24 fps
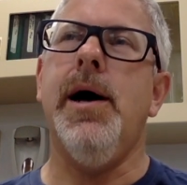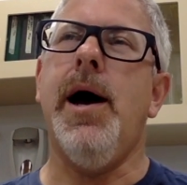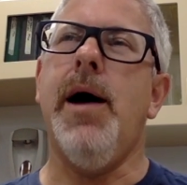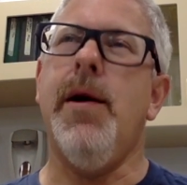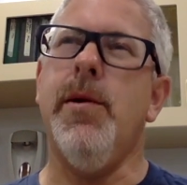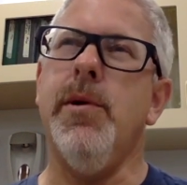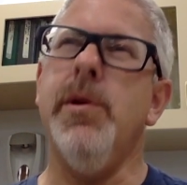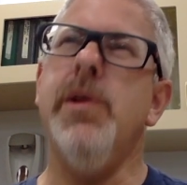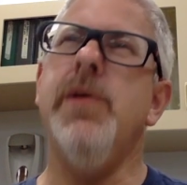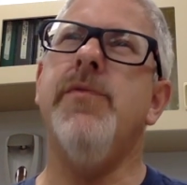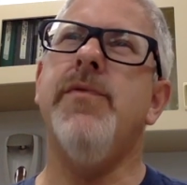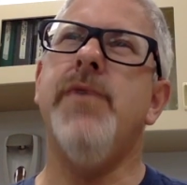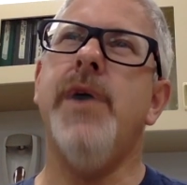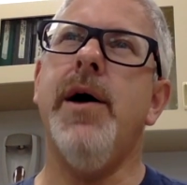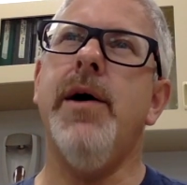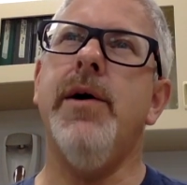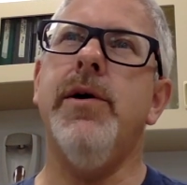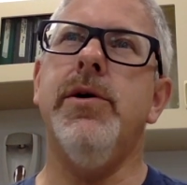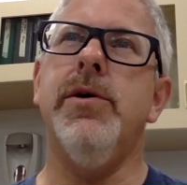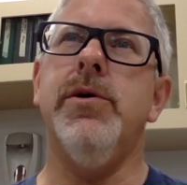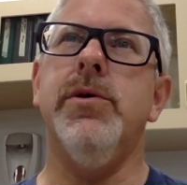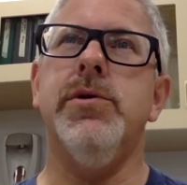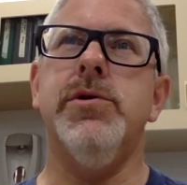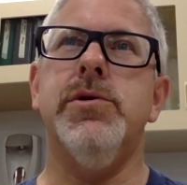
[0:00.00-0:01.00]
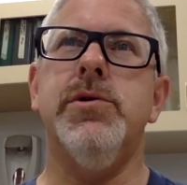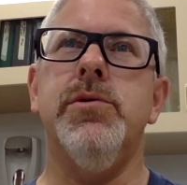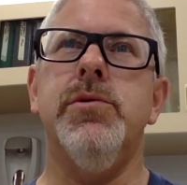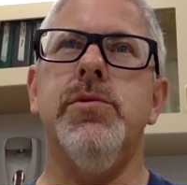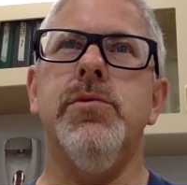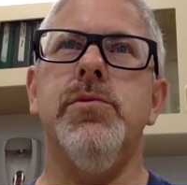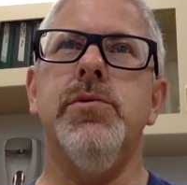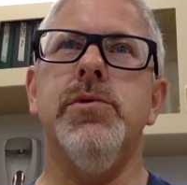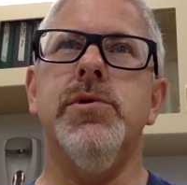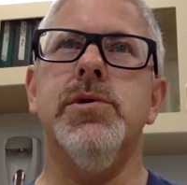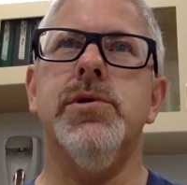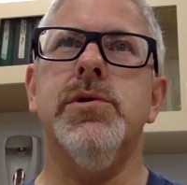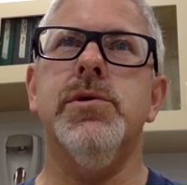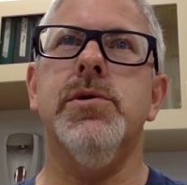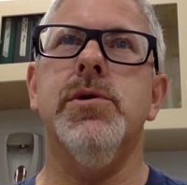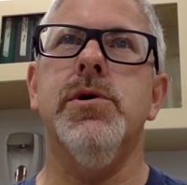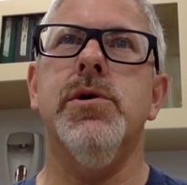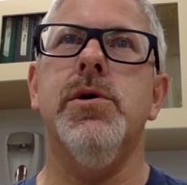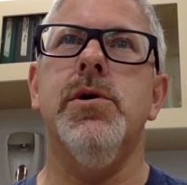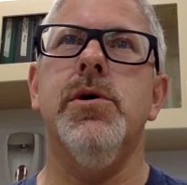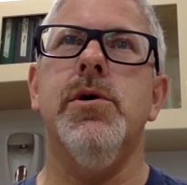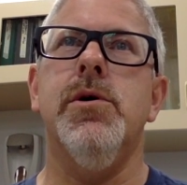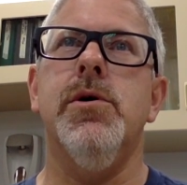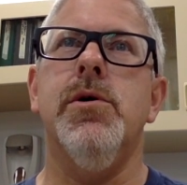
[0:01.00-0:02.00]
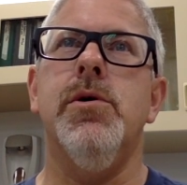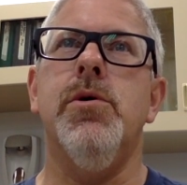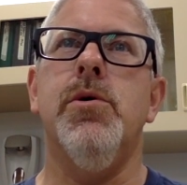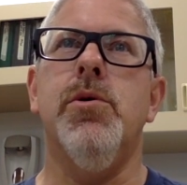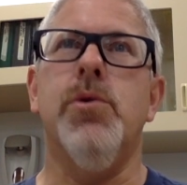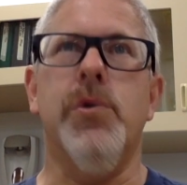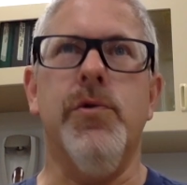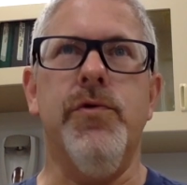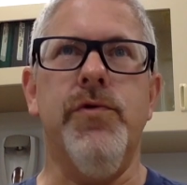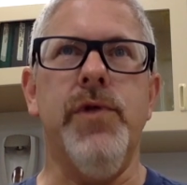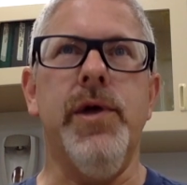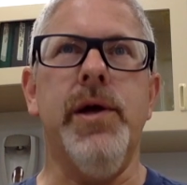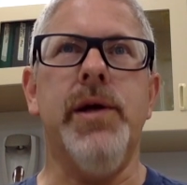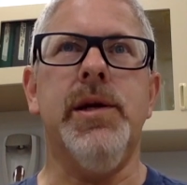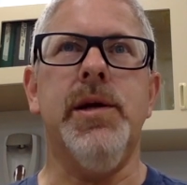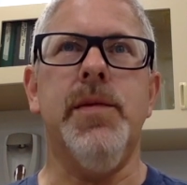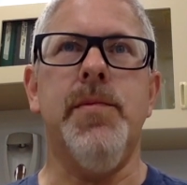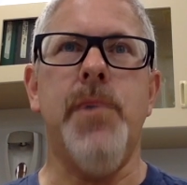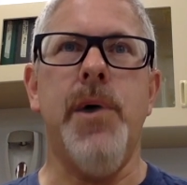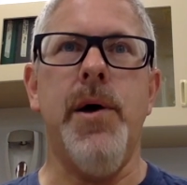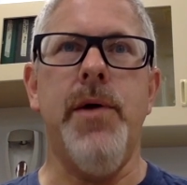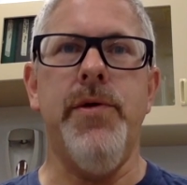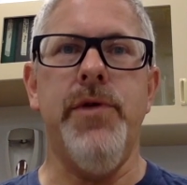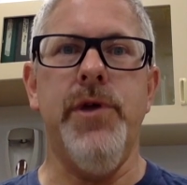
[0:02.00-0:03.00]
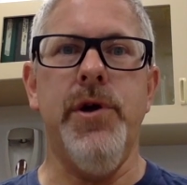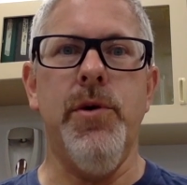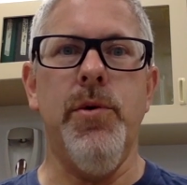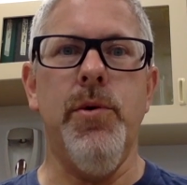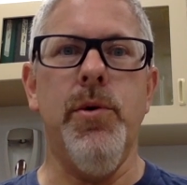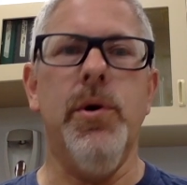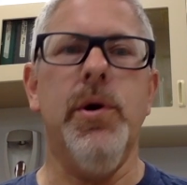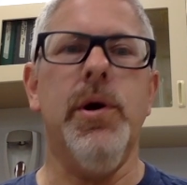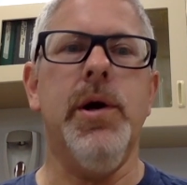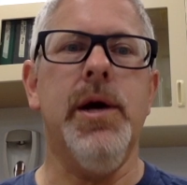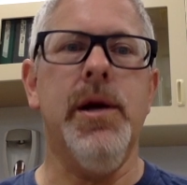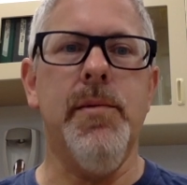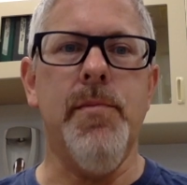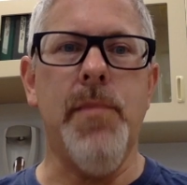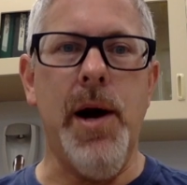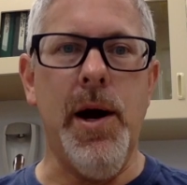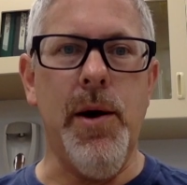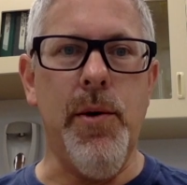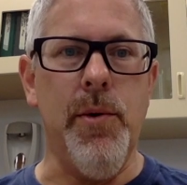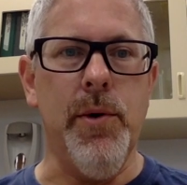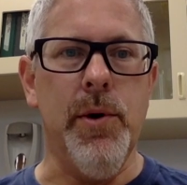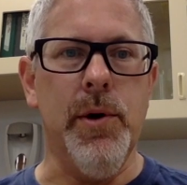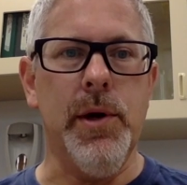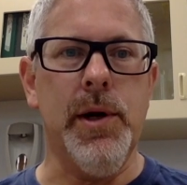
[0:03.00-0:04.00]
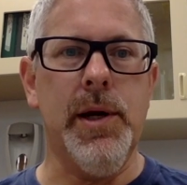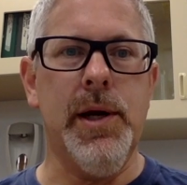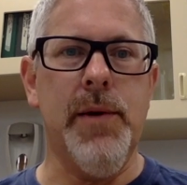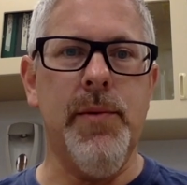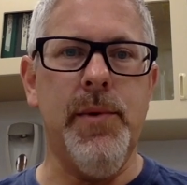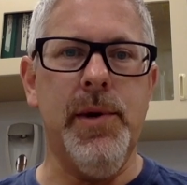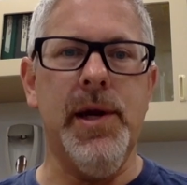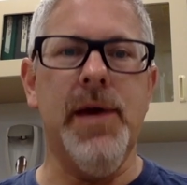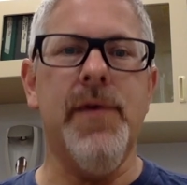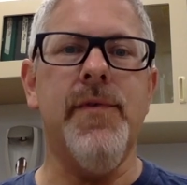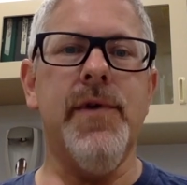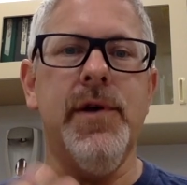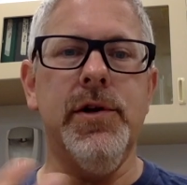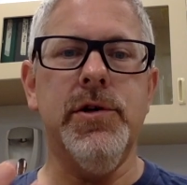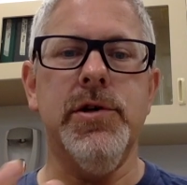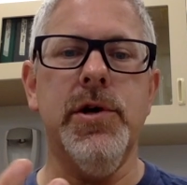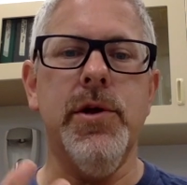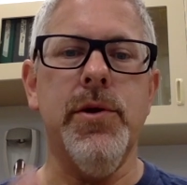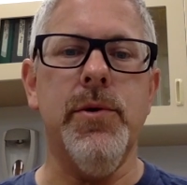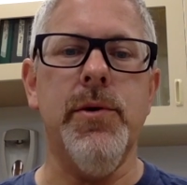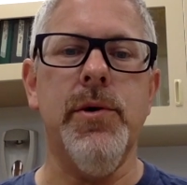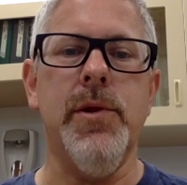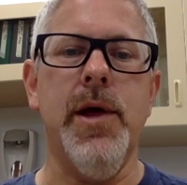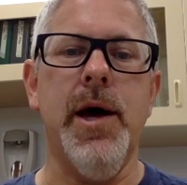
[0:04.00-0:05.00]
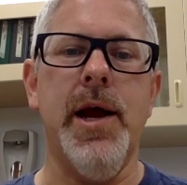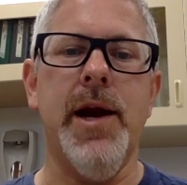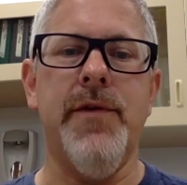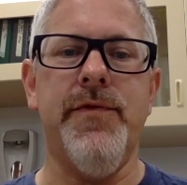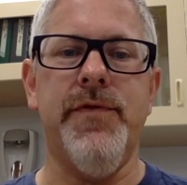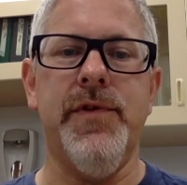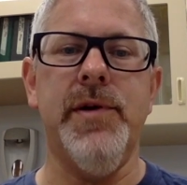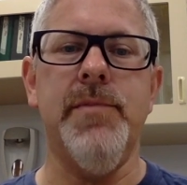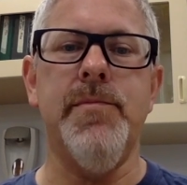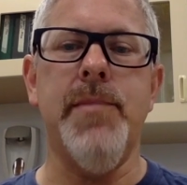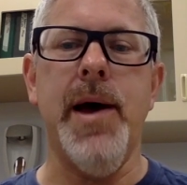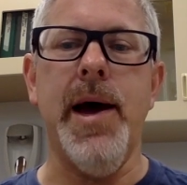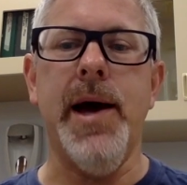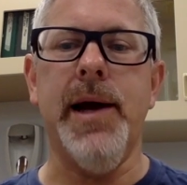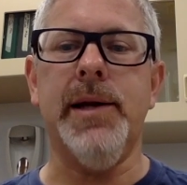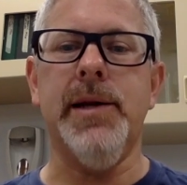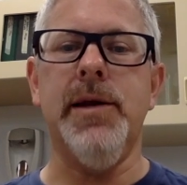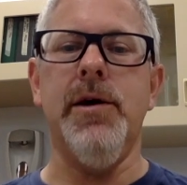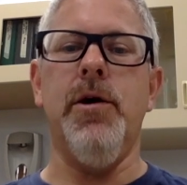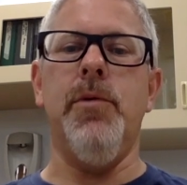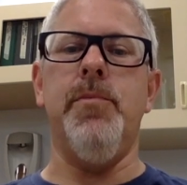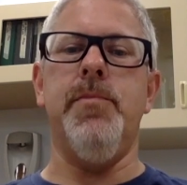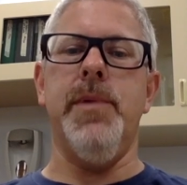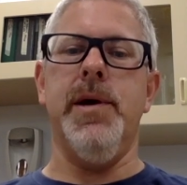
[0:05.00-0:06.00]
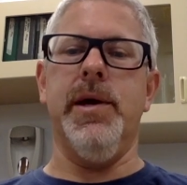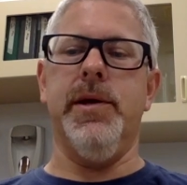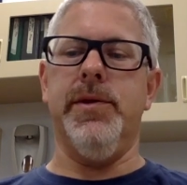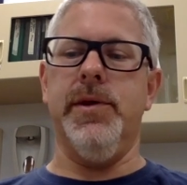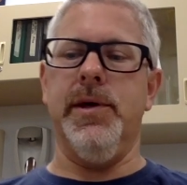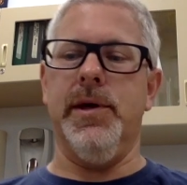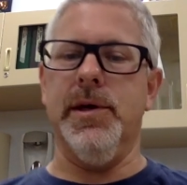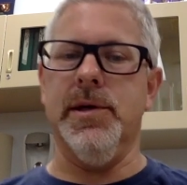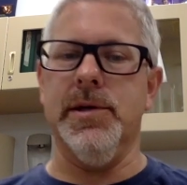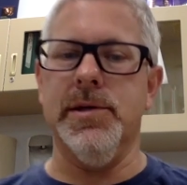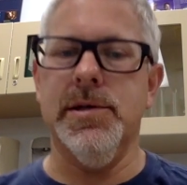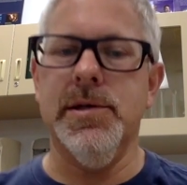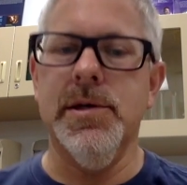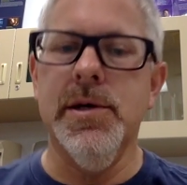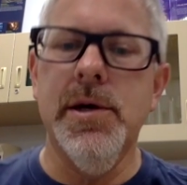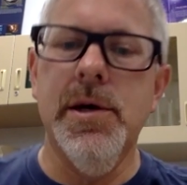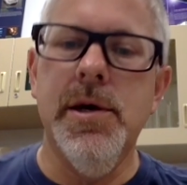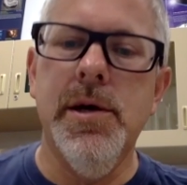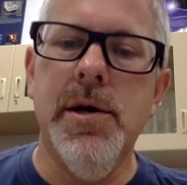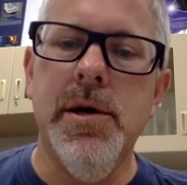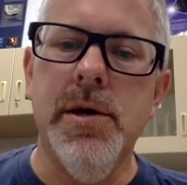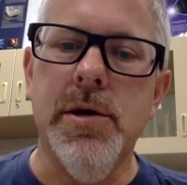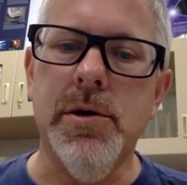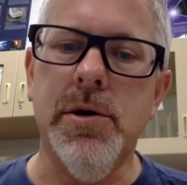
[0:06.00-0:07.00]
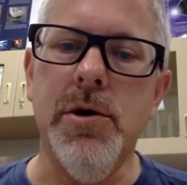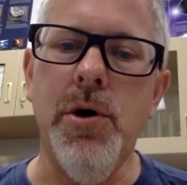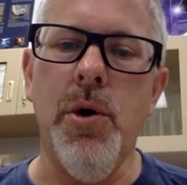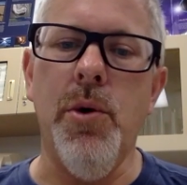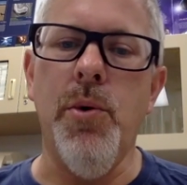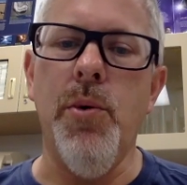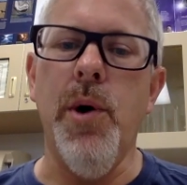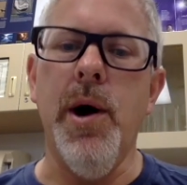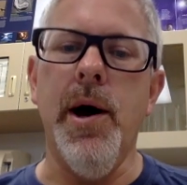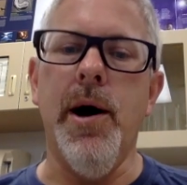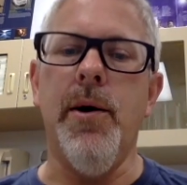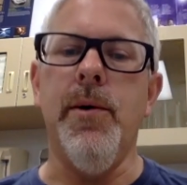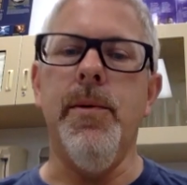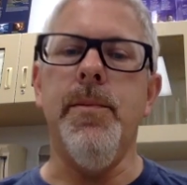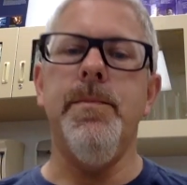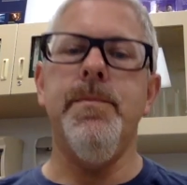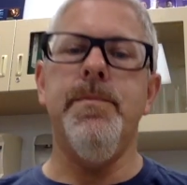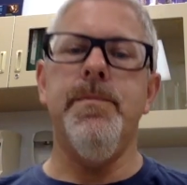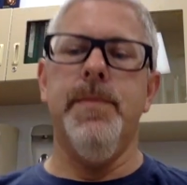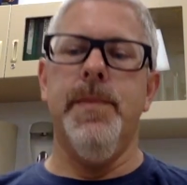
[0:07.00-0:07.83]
really value students who reflect upon their work and my work, and we give each other a lot of feedback to help make things go well.